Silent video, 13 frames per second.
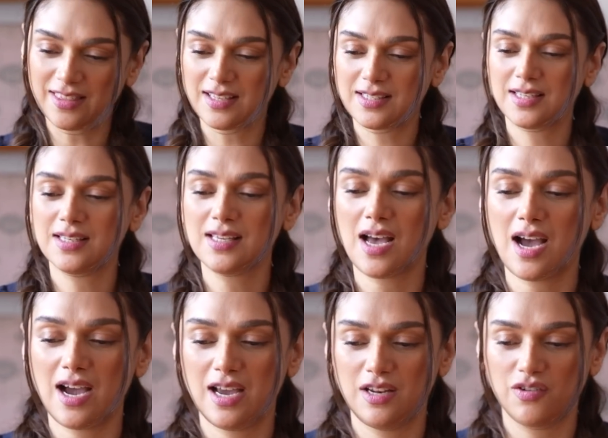are now we this is
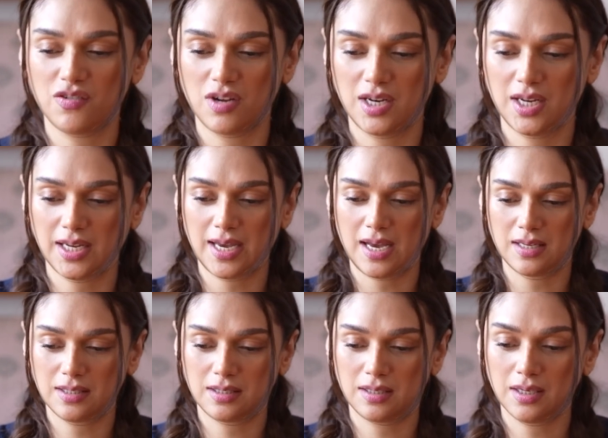now? Hyaluronic
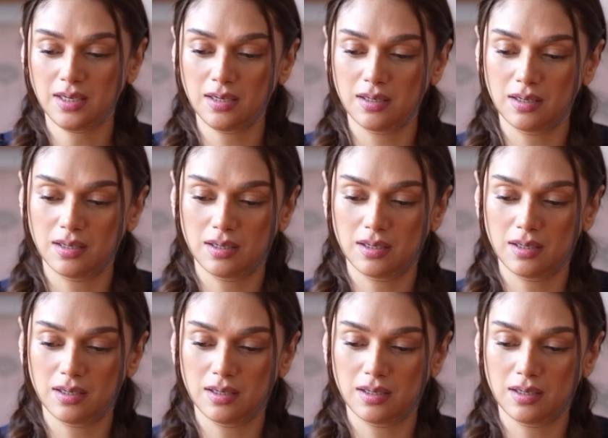acid.